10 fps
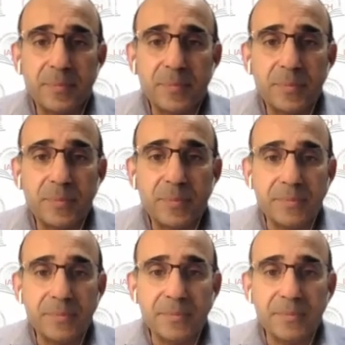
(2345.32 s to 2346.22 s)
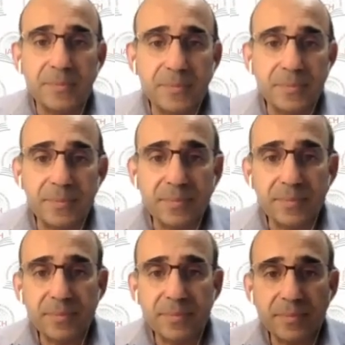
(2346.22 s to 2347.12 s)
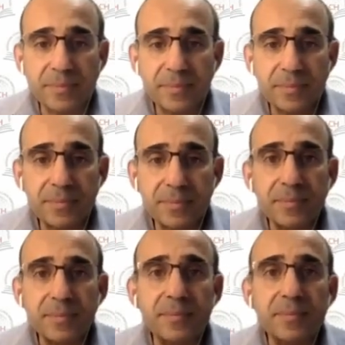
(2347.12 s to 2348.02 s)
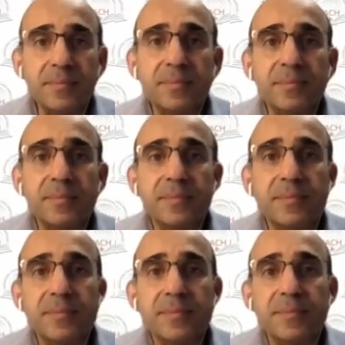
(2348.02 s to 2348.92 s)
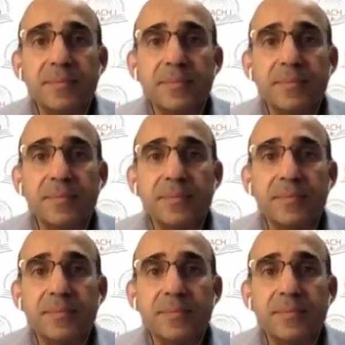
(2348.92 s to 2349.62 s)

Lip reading: The person shown says nothing.